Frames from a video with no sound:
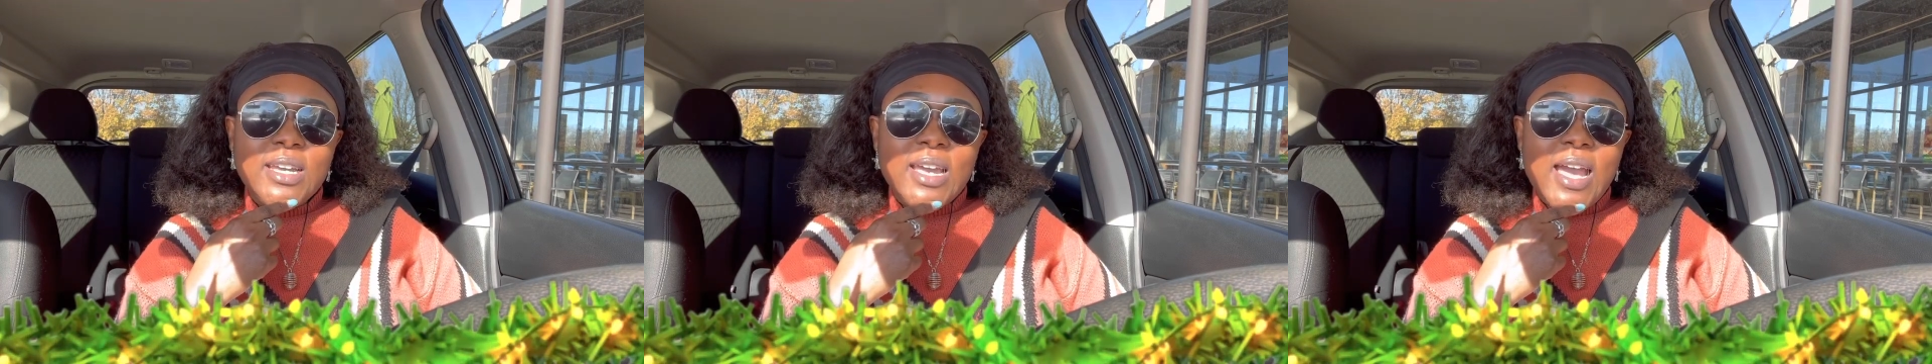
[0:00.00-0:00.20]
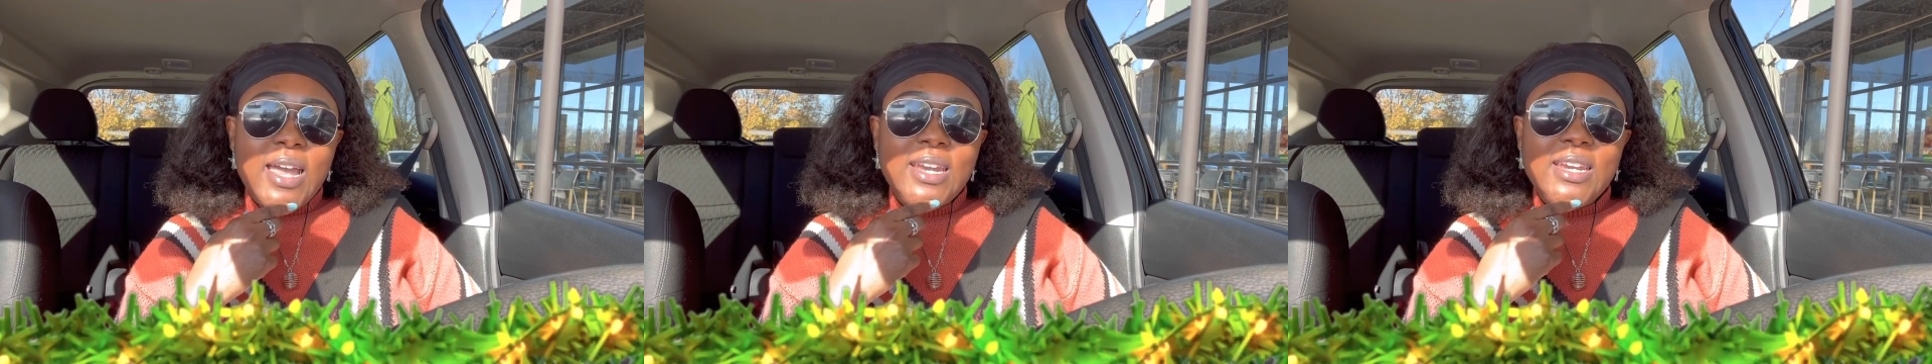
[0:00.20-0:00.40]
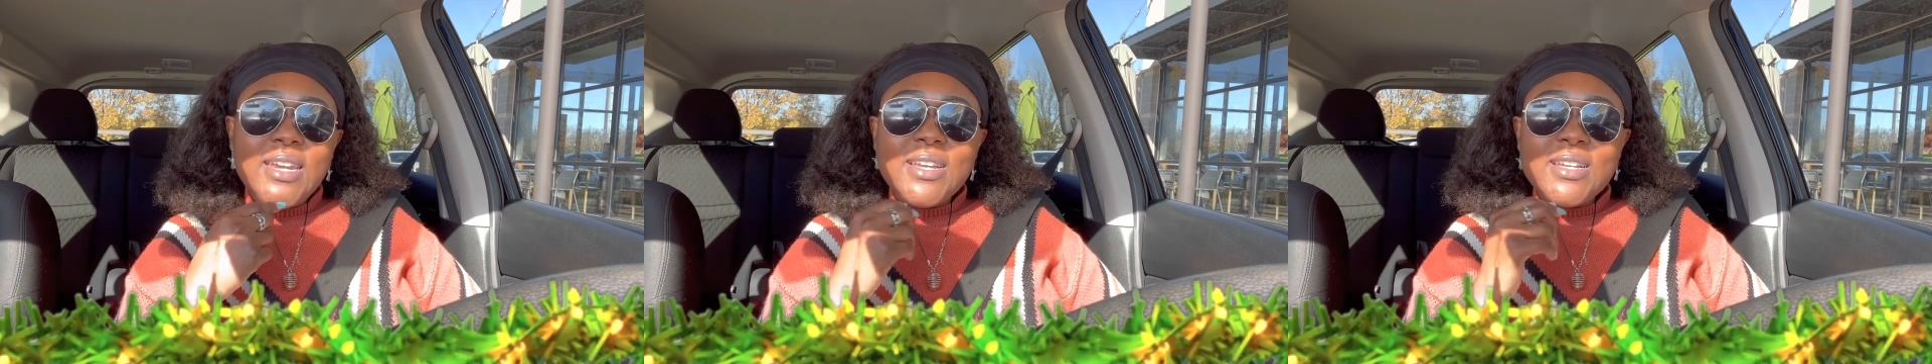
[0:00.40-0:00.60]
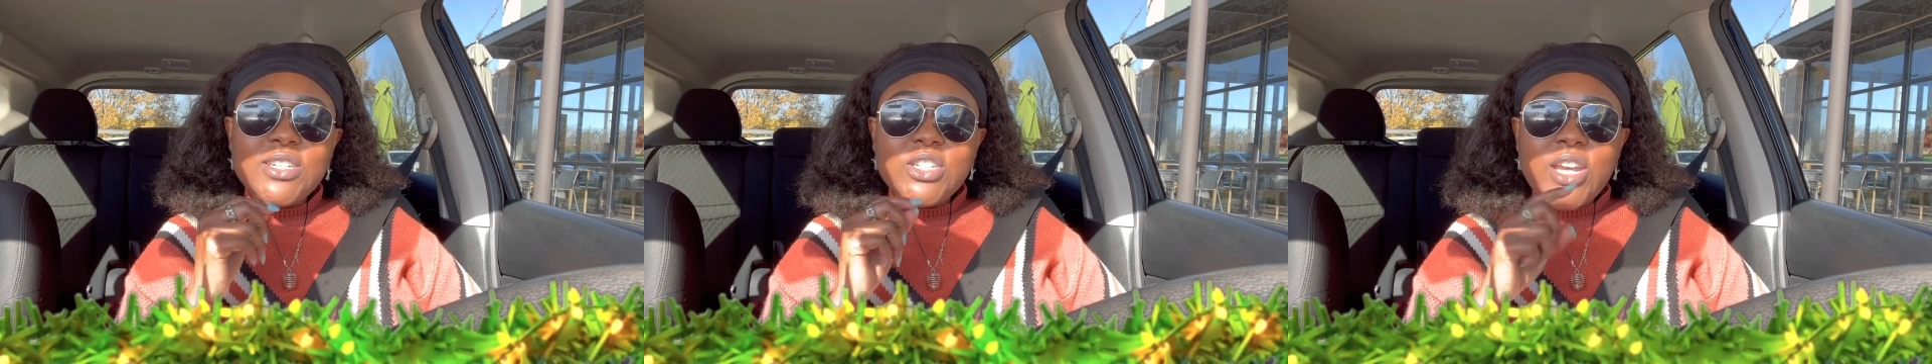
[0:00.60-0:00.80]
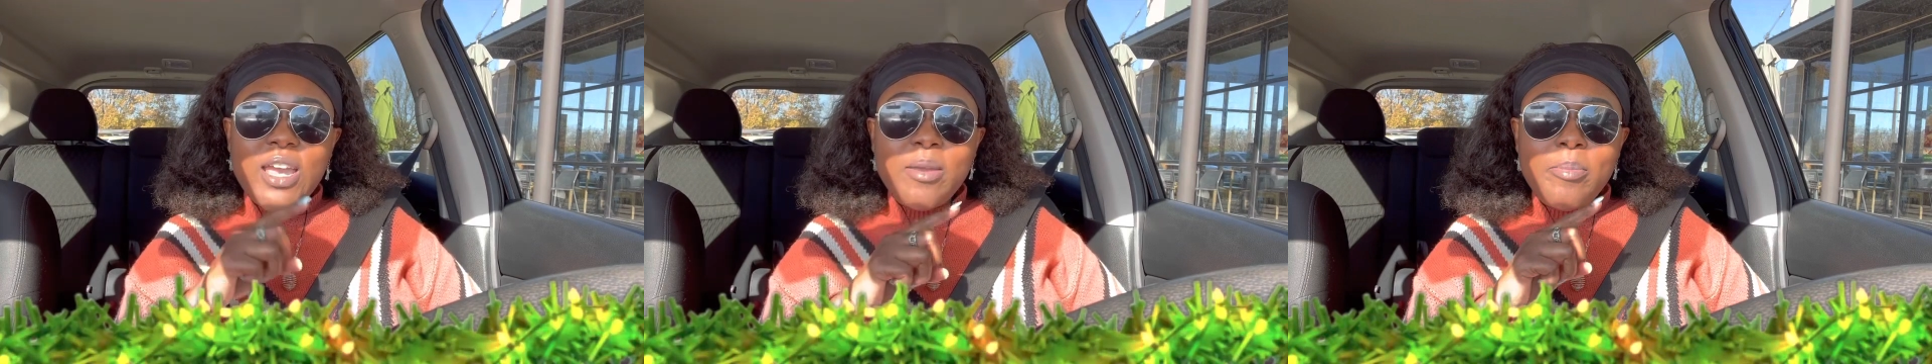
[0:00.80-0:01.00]
I need to
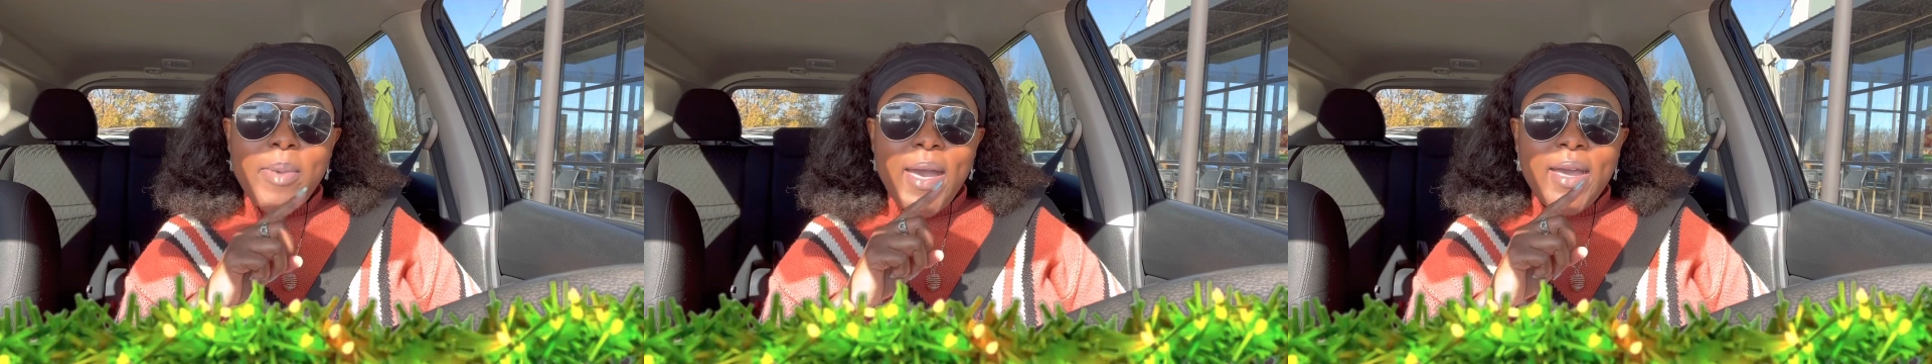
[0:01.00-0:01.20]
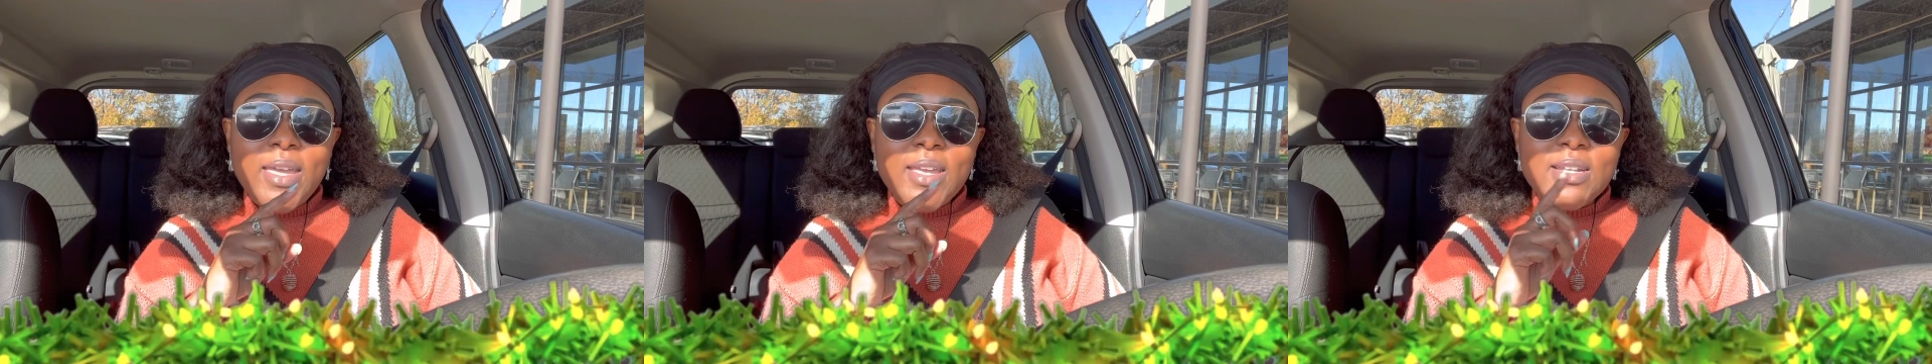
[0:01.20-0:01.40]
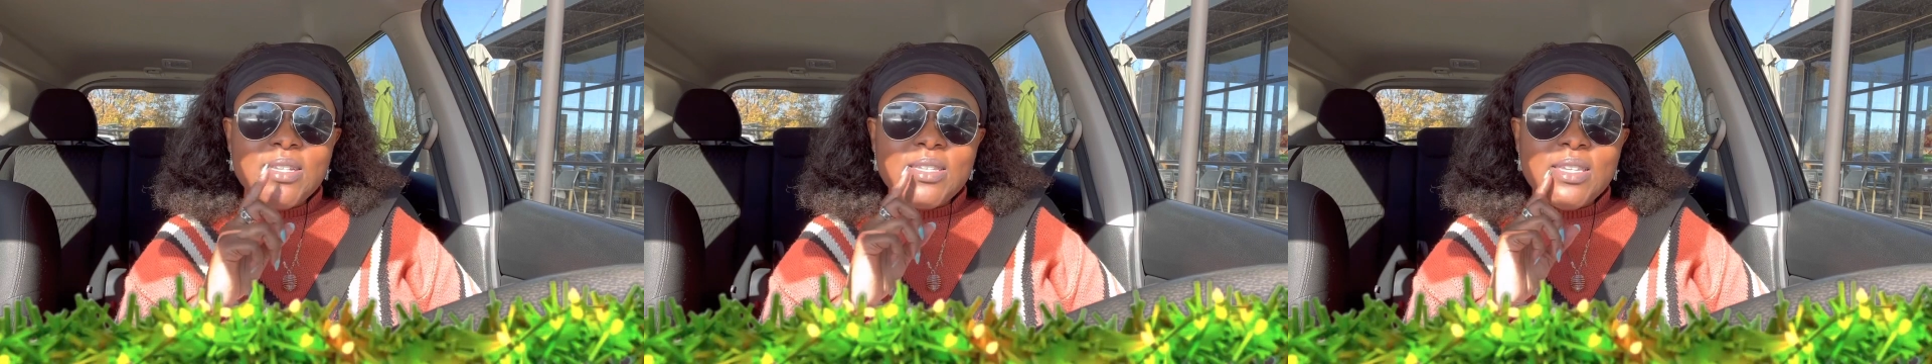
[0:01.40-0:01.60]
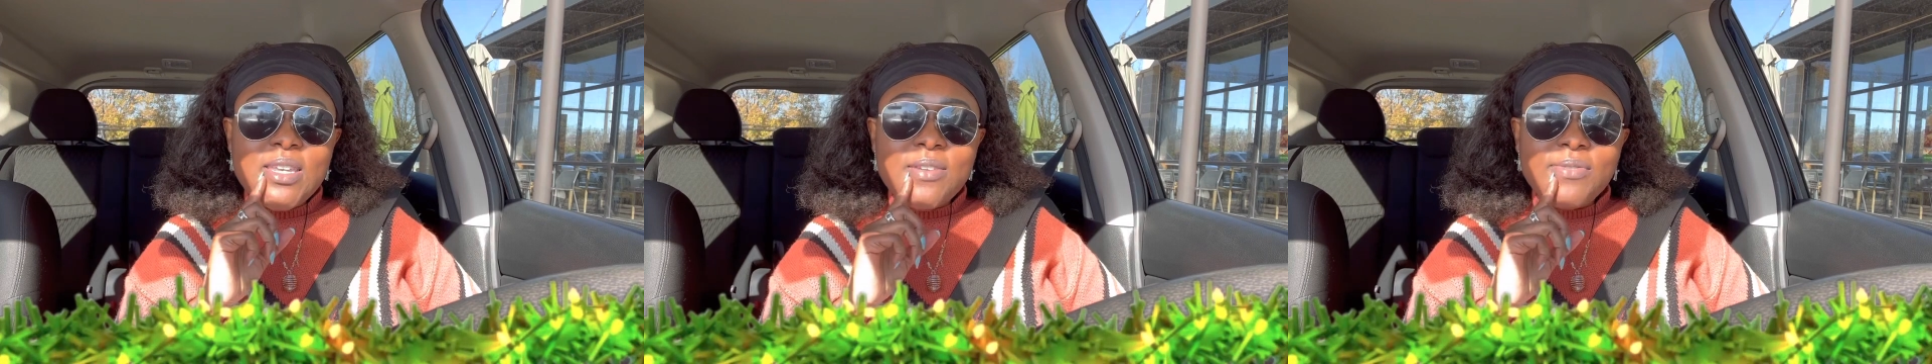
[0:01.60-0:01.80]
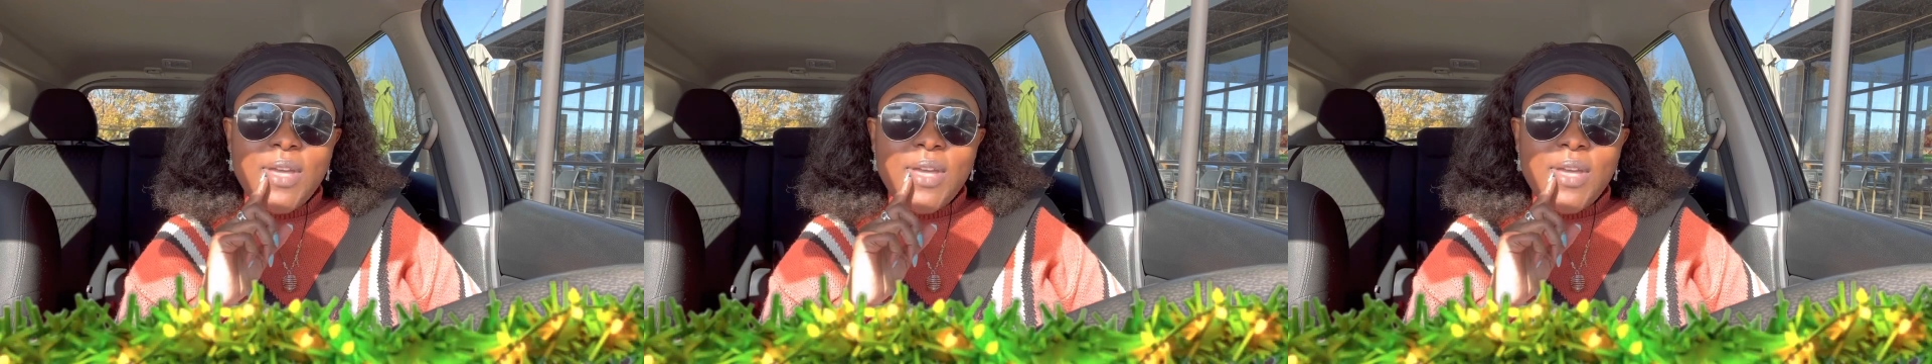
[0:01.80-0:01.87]
check back and see